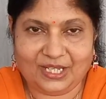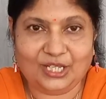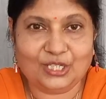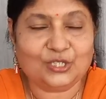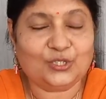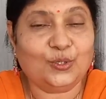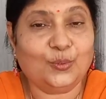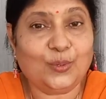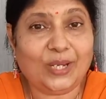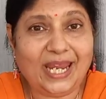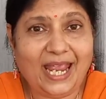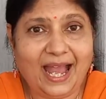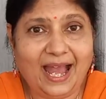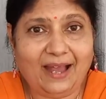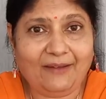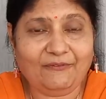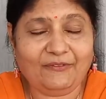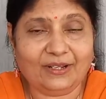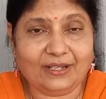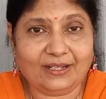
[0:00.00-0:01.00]
So we
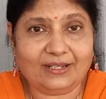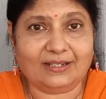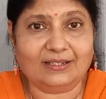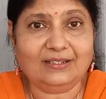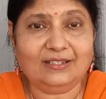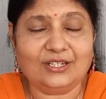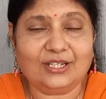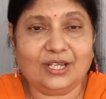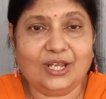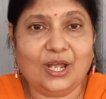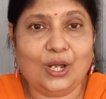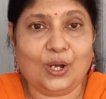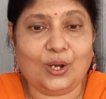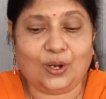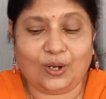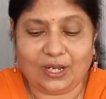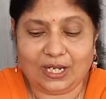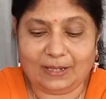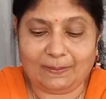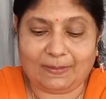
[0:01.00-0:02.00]
have learned
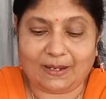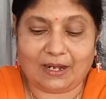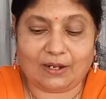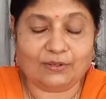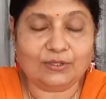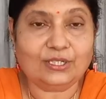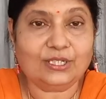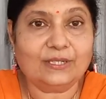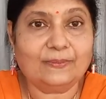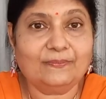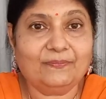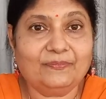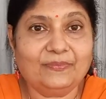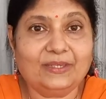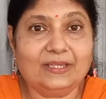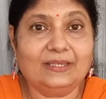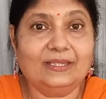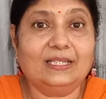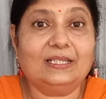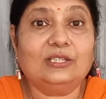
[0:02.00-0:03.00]
all about
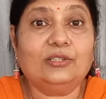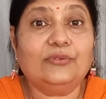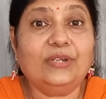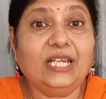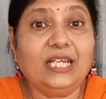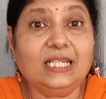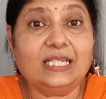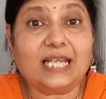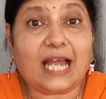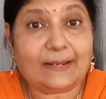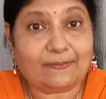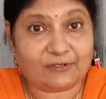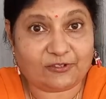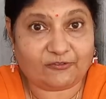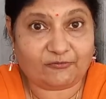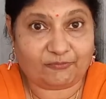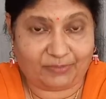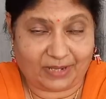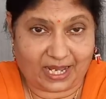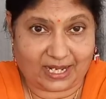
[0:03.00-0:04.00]
the three types
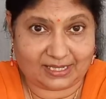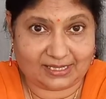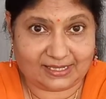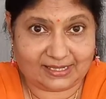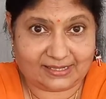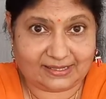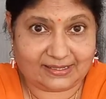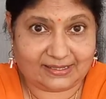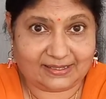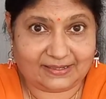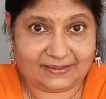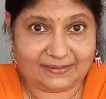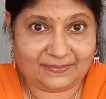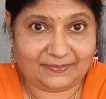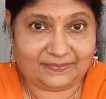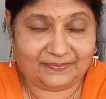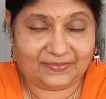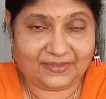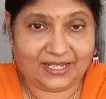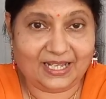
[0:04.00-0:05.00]
of plans.
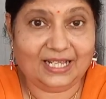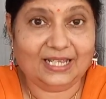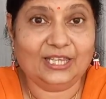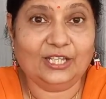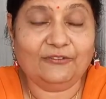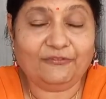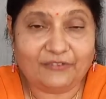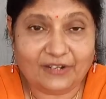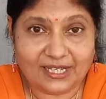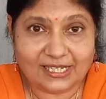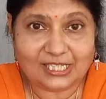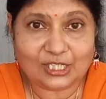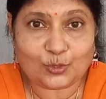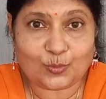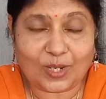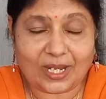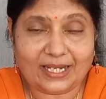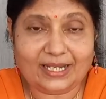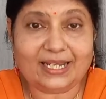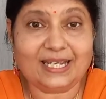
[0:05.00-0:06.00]
The first
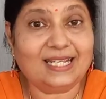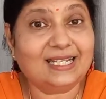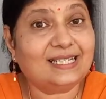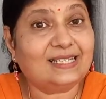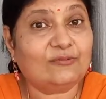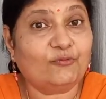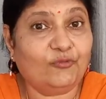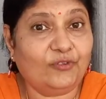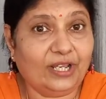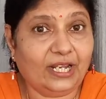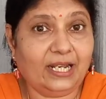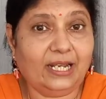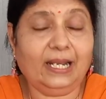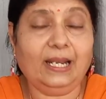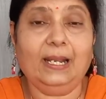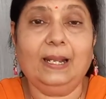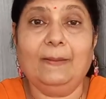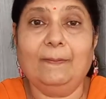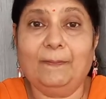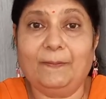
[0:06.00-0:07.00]
one is will
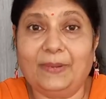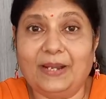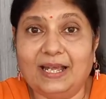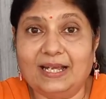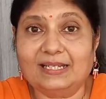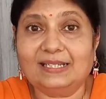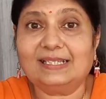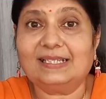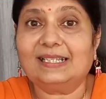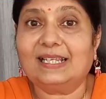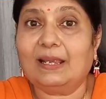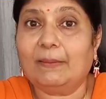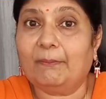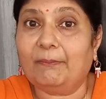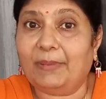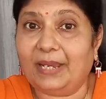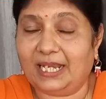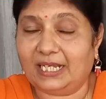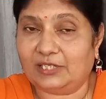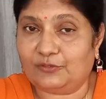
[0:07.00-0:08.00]
plus
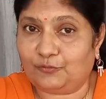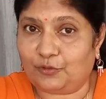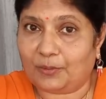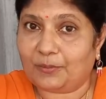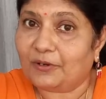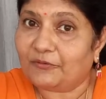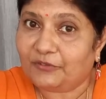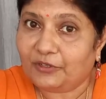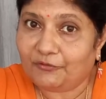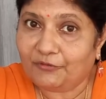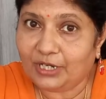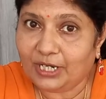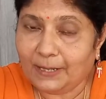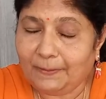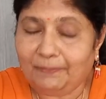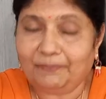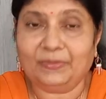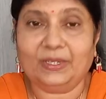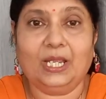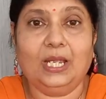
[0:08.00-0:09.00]
base form of the
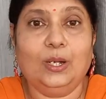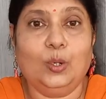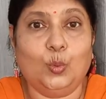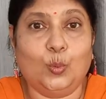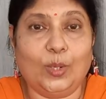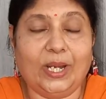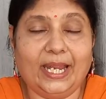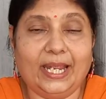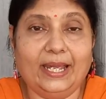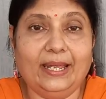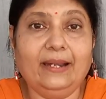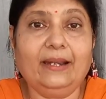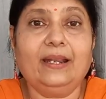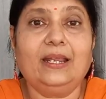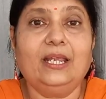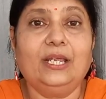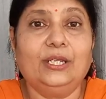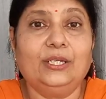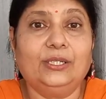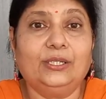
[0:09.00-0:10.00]
verb, where
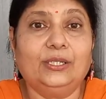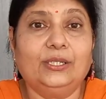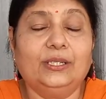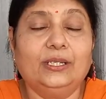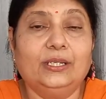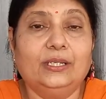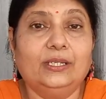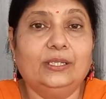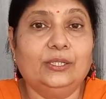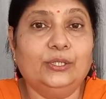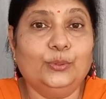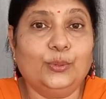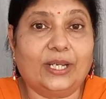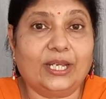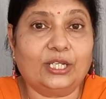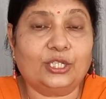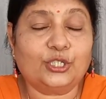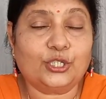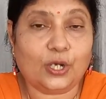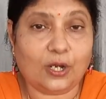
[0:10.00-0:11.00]
you
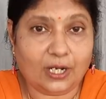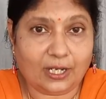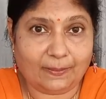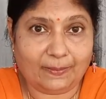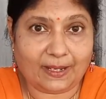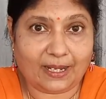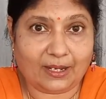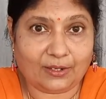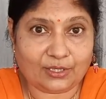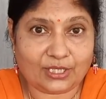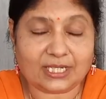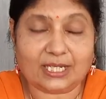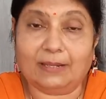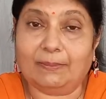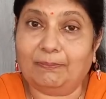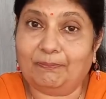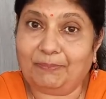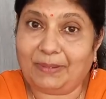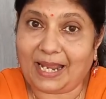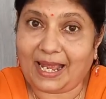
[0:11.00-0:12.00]
can talk about a
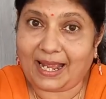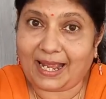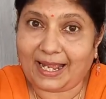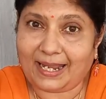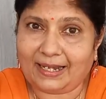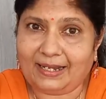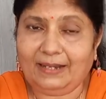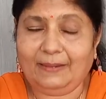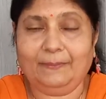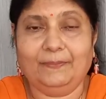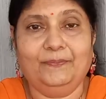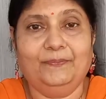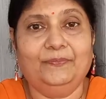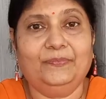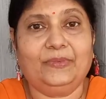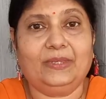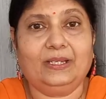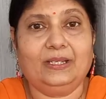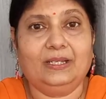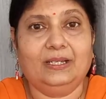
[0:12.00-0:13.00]
plan,
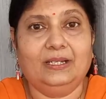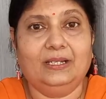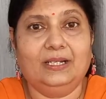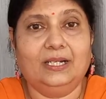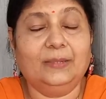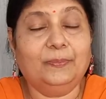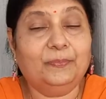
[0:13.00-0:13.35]
a